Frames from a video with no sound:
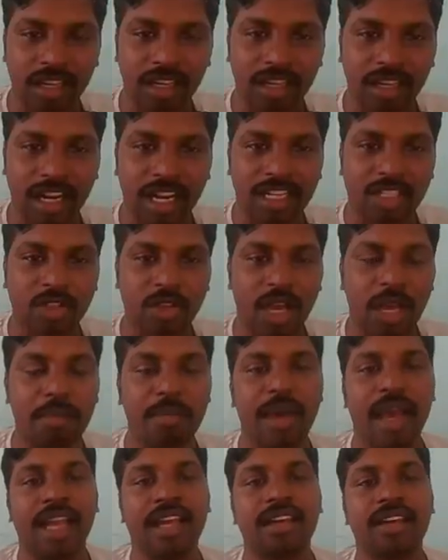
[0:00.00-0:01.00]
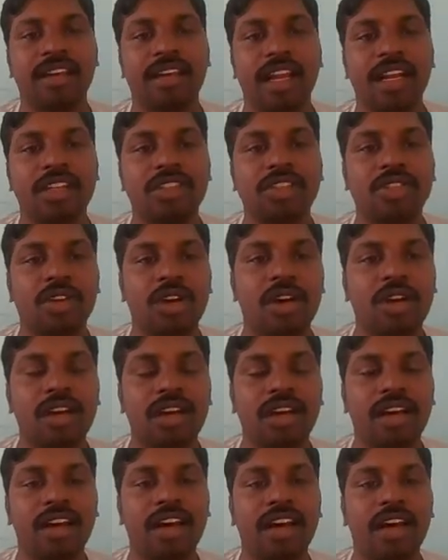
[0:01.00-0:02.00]
right. So I'm back, right? So
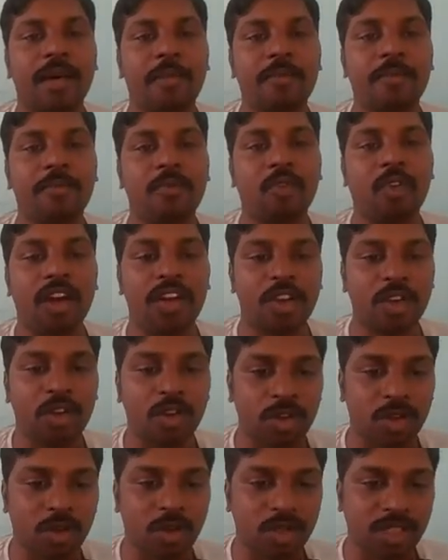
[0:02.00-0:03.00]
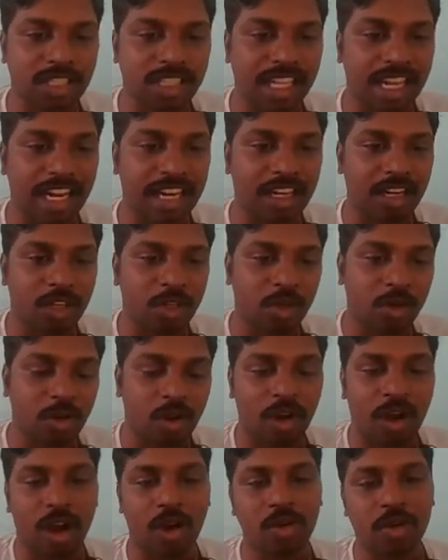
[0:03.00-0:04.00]
what you could do is that
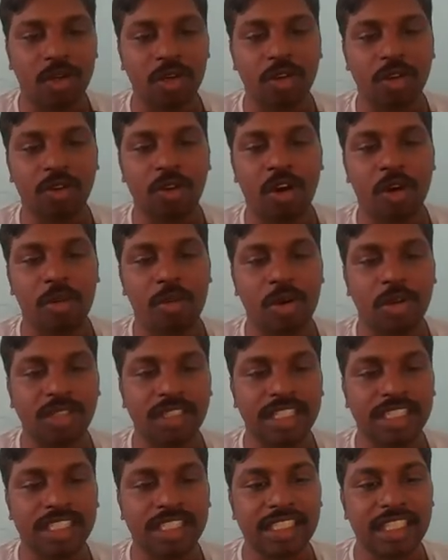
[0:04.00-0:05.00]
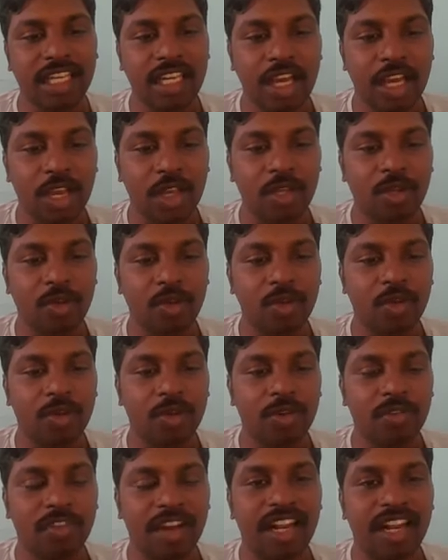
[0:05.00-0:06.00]
how to go about this.
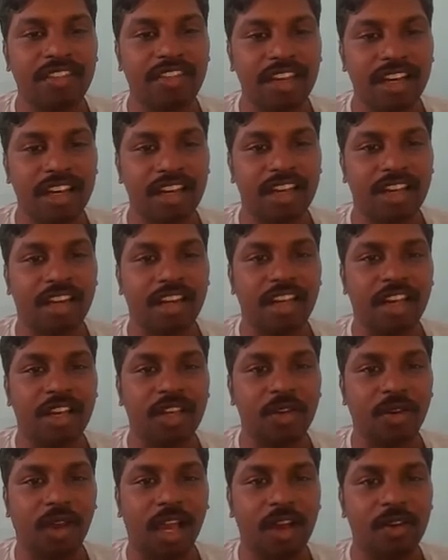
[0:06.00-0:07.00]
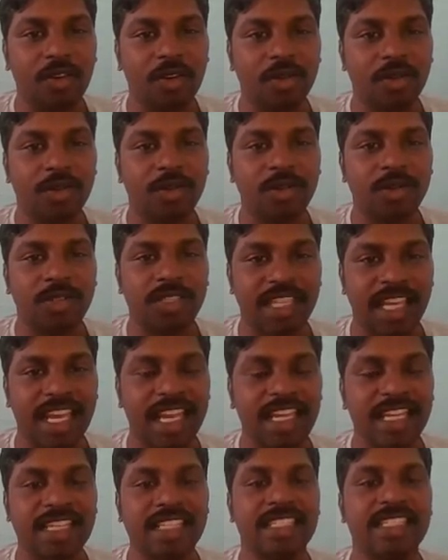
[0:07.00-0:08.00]
Whenever you have to
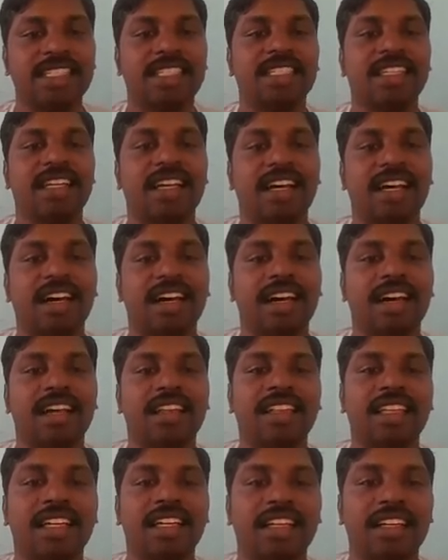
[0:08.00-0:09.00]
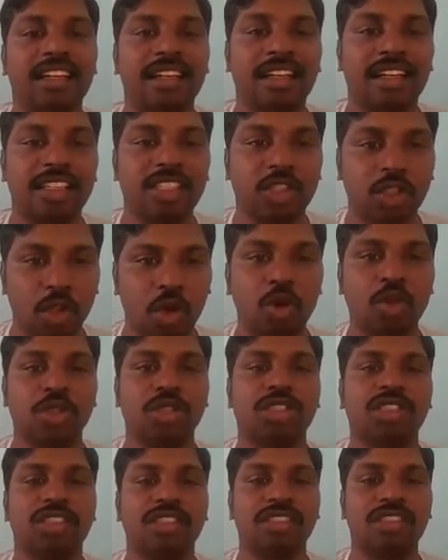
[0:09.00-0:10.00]
change the
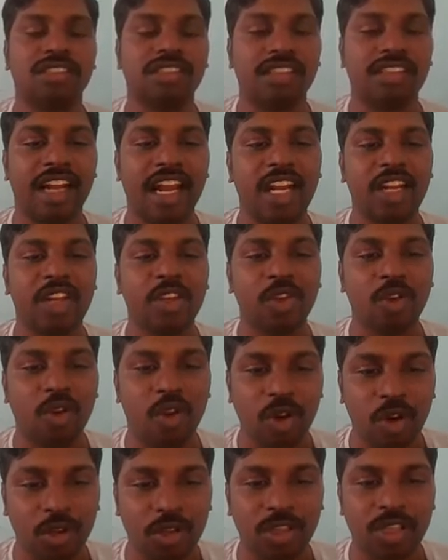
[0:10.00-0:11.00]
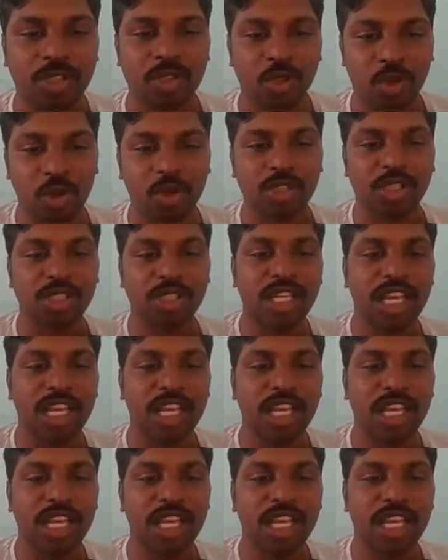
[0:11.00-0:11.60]
source, right? You go to the source